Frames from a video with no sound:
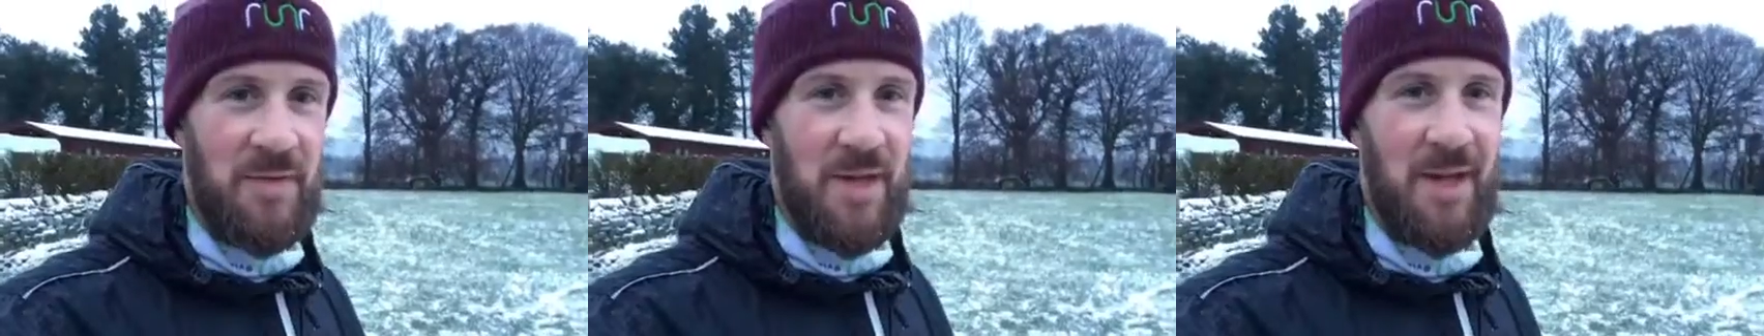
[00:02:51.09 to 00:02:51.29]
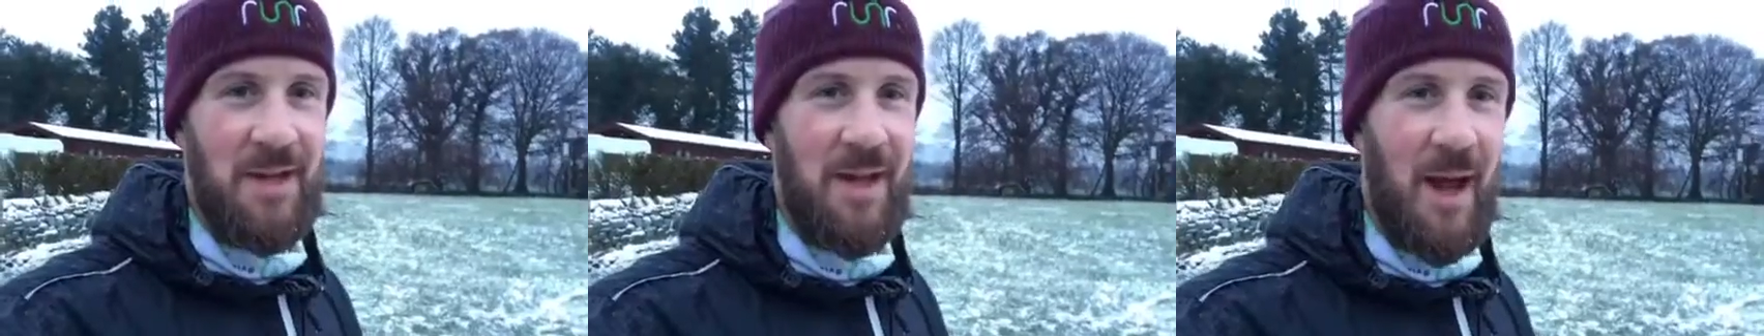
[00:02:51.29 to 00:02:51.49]

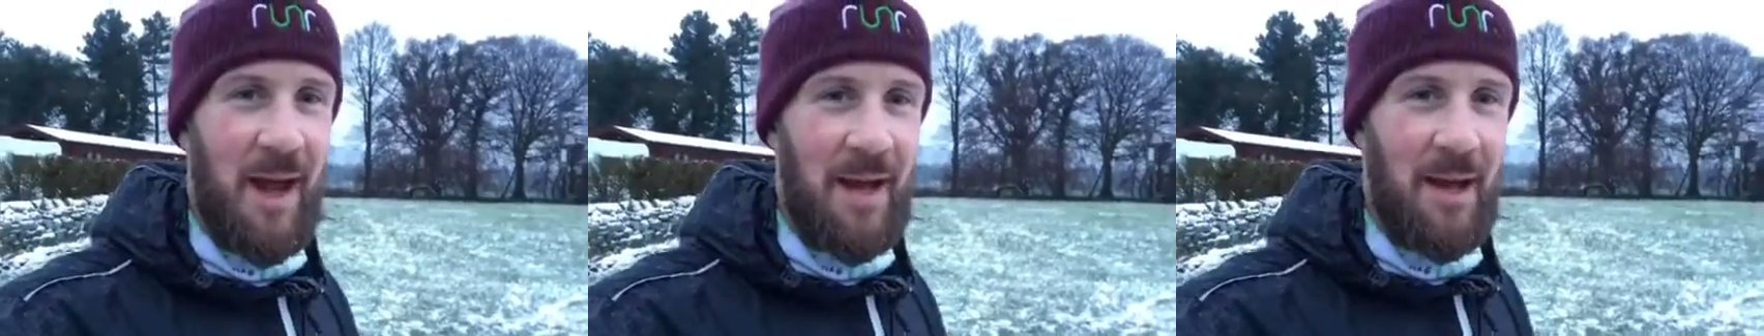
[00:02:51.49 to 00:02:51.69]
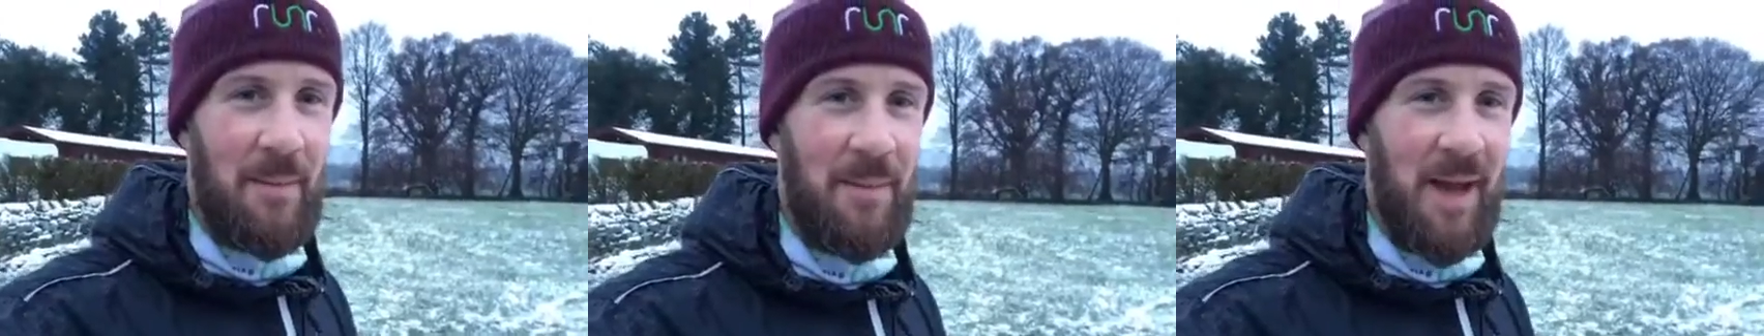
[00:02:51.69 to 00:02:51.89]
so you don't
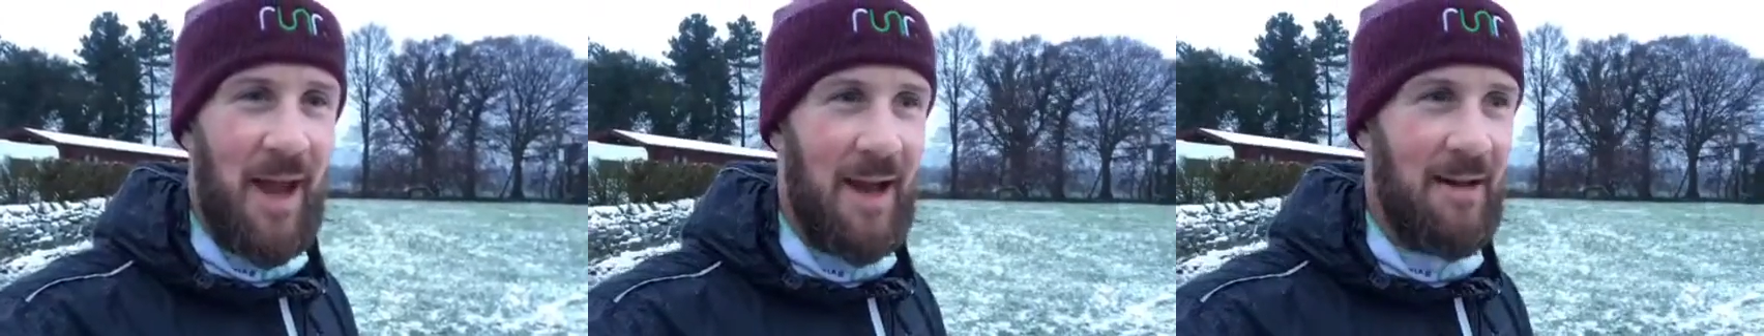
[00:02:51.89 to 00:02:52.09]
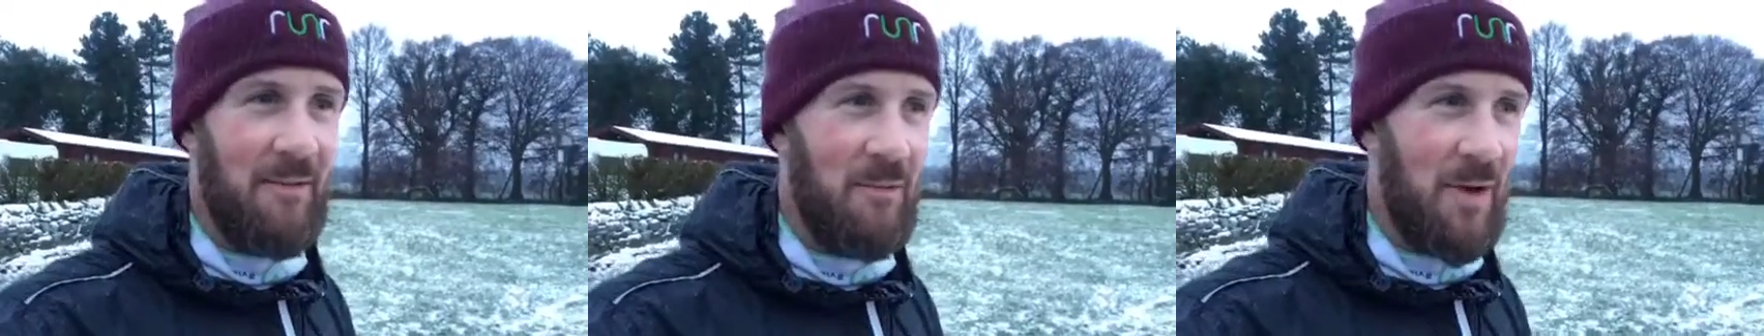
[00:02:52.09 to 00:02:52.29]
end up
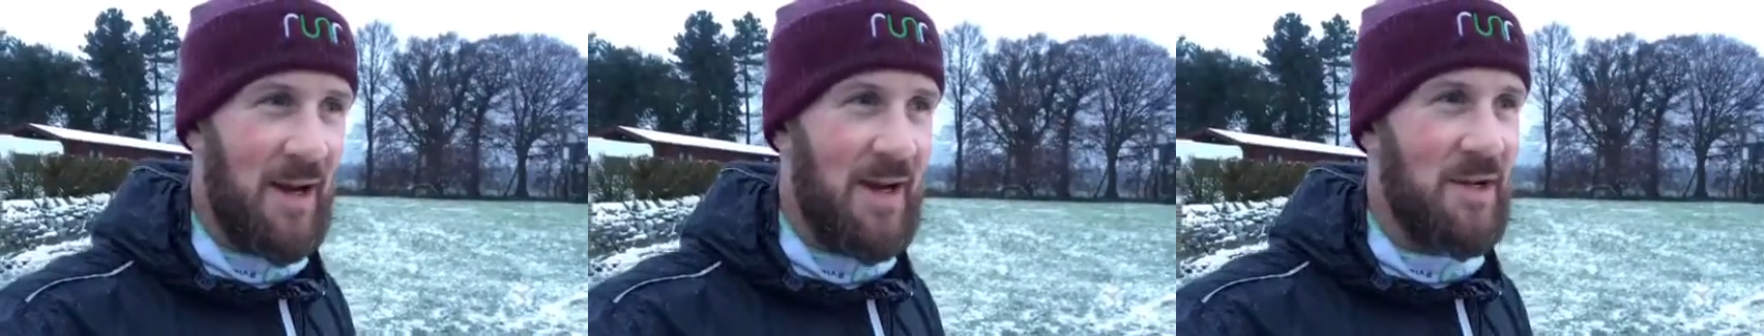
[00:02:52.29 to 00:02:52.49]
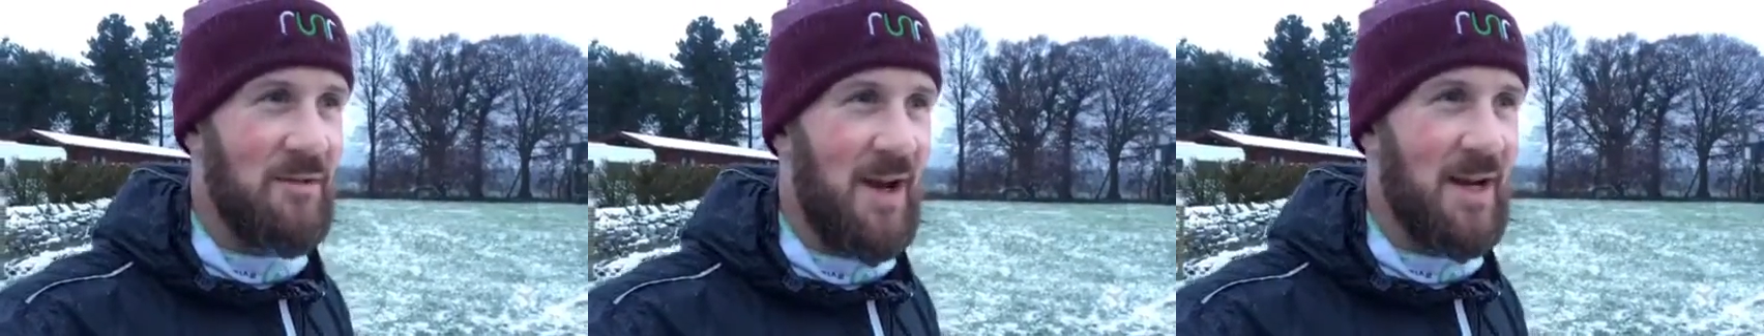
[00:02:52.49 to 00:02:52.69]
getting
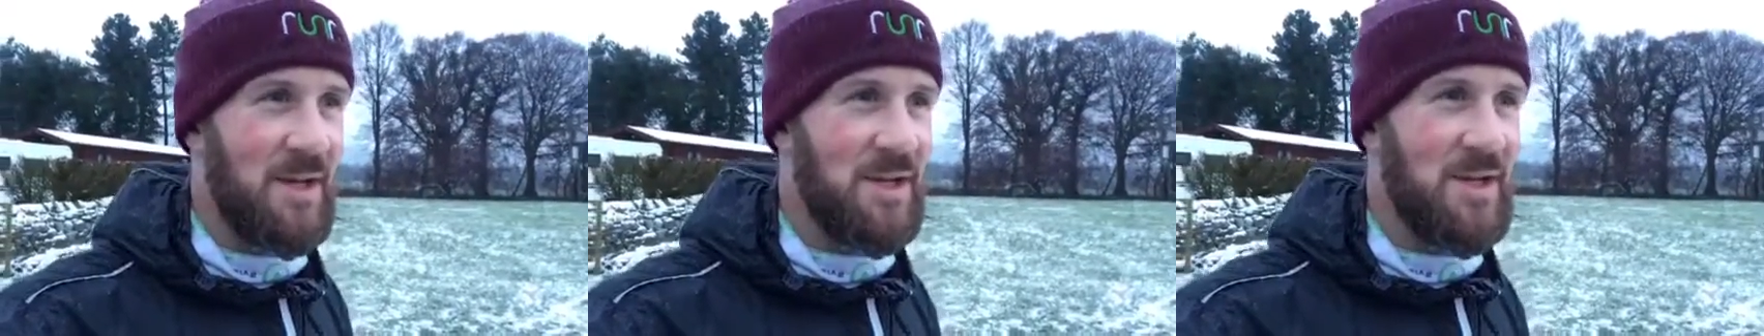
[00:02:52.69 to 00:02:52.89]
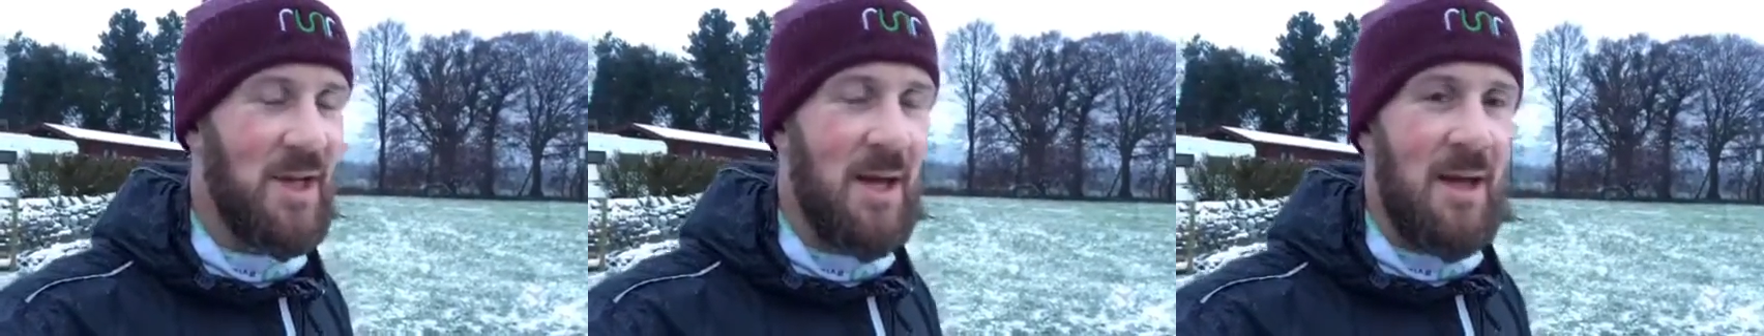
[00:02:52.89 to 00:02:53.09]
really
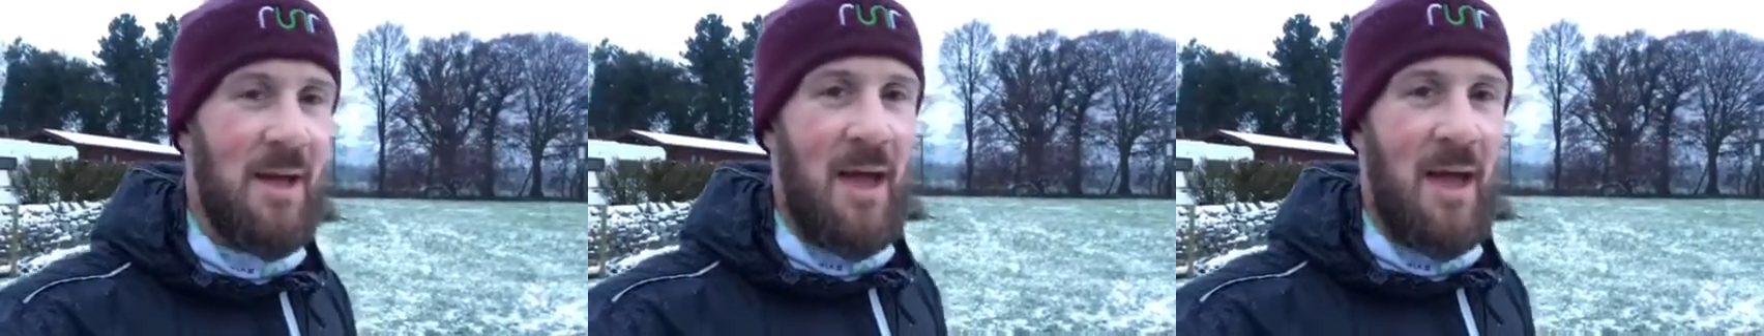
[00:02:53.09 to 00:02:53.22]
drenched,